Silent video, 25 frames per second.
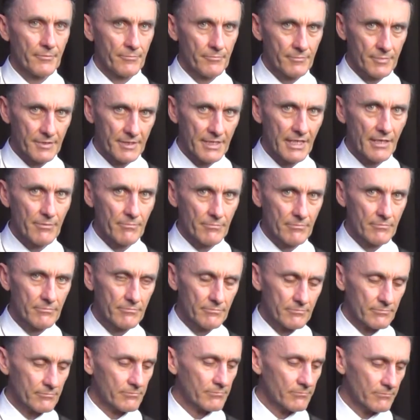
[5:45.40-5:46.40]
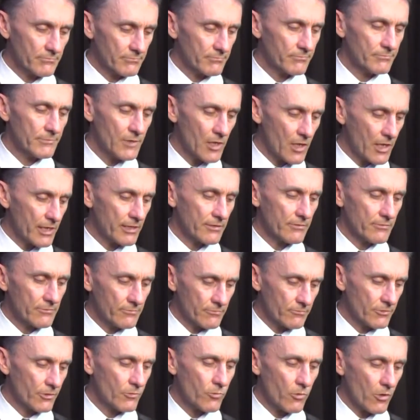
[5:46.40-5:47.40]
But that might
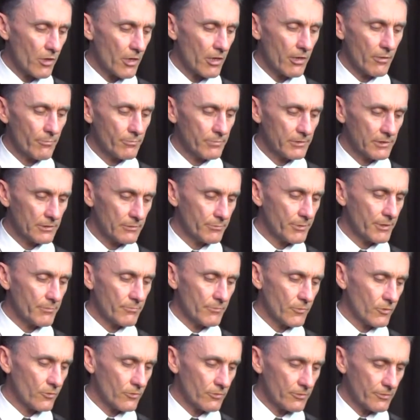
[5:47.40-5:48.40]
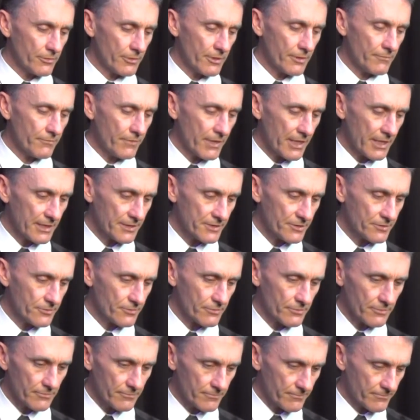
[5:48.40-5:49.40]
require a little bit more advanced
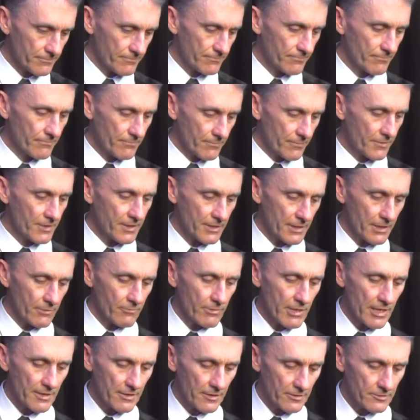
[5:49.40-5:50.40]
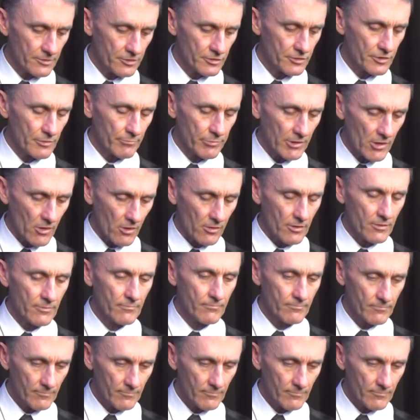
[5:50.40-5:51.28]
sort of thinking rather than just the block.